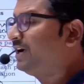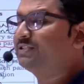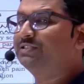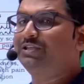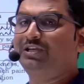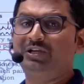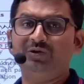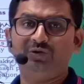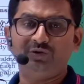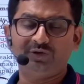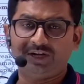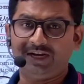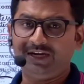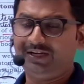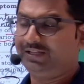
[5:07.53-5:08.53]
are asking you
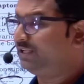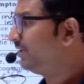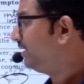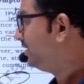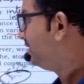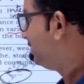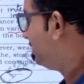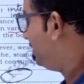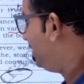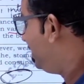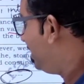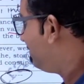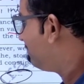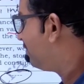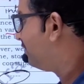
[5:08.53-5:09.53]
to write the
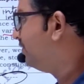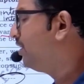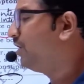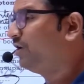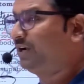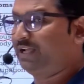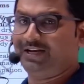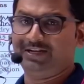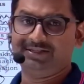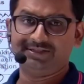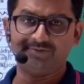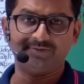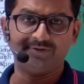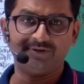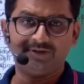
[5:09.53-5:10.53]
name of the
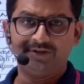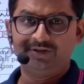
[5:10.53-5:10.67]
organism.